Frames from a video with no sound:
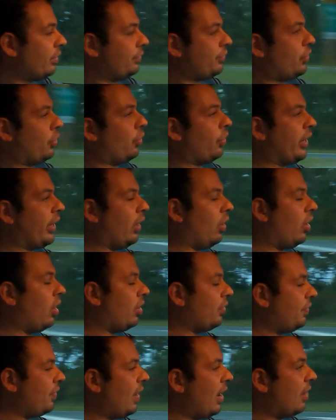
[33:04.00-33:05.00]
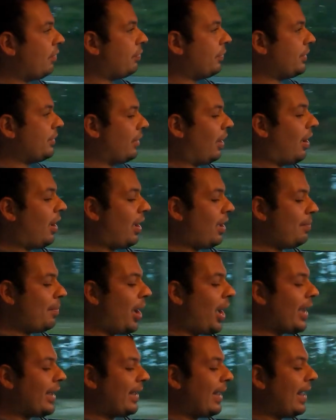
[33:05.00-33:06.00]
of turning off every
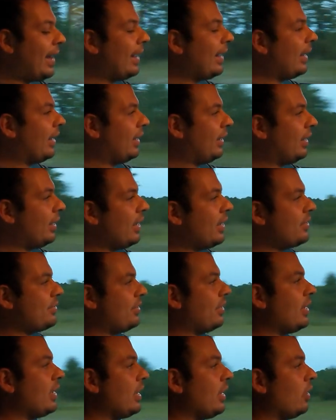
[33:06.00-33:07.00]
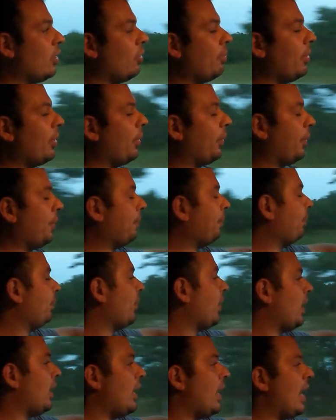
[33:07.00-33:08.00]
time I get in it is the eco mode.
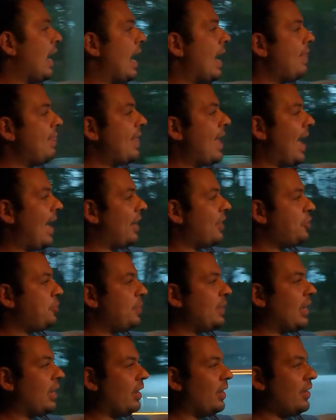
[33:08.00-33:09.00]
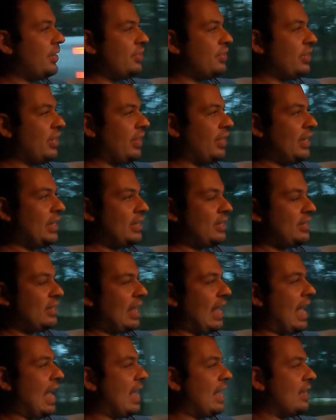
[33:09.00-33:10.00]
And that is because this
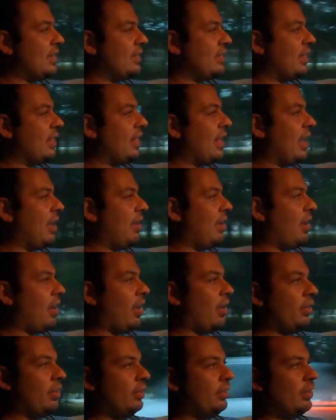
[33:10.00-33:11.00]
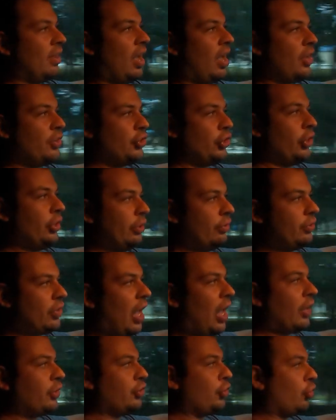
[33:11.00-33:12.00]
has the Dodge and
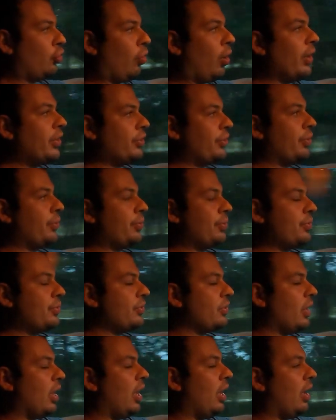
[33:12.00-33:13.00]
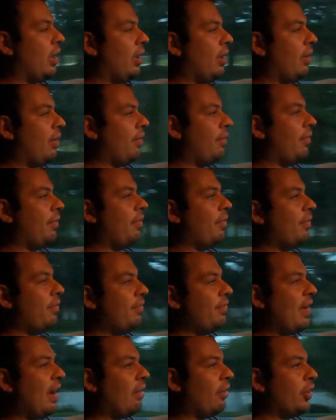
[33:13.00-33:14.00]
Chrysler's
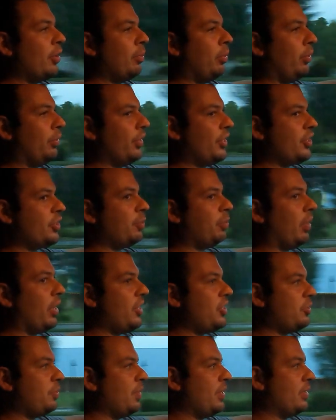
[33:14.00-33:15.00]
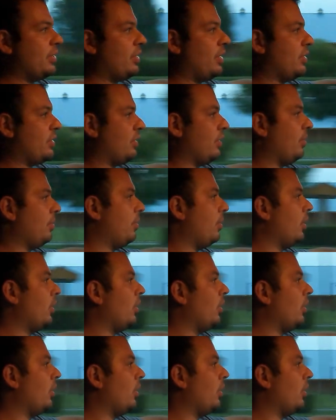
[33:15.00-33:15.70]
variable displacement system,